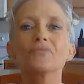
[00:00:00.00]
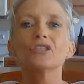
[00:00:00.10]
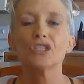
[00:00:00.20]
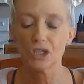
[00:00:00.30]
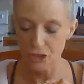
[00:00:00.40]

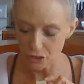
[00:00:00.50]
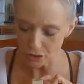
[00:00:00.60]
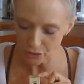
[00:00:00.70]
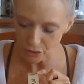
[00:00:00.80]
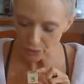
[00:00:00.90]

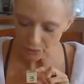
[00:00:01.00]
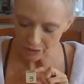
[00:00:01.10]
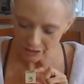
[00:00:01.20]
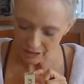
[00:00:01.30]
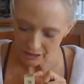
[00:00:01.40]
2.
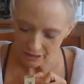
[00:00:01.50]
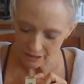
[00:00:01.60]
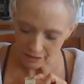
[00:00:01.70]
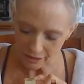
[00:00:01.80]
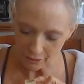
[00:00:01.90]

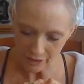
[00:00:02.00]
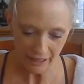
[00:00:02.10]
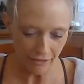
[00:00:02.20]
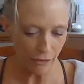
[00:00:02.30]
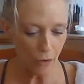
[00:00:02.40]

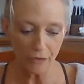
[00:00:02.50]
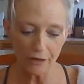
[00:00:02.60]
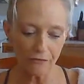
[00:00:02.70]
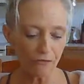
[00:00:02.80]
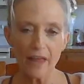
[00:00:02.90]
Okay, the
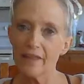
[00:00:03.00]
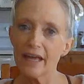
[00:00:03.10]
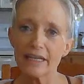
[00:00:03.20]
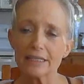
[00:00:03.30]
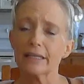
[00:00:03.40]
only friend
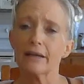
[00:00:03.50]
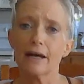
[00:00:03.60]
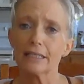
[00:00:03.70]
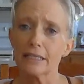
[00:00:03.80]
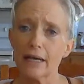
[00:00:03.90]
that doesn't
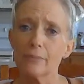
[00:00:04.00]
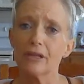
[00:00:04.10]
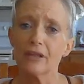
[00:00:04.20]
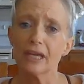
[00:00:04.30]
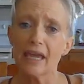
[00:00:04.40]
gotten to come to
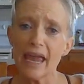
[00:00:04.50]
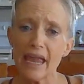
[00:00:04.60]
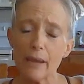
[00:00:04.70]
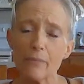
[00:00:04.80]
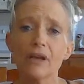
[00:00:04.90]
the
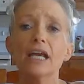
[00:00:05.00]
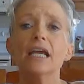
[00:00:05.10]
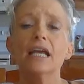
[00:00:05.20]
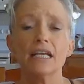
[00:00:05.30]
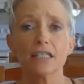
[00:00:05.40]
game
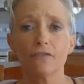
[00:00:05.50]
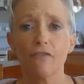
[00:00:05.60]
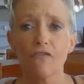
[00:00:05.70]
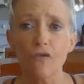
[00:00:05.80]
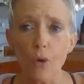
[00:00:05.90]
is
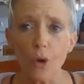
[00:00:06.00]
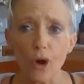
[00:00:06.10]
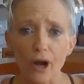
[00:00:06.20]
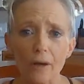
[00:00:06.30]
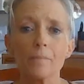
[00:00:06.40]

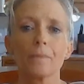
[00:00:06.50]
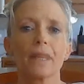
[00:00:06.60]
4.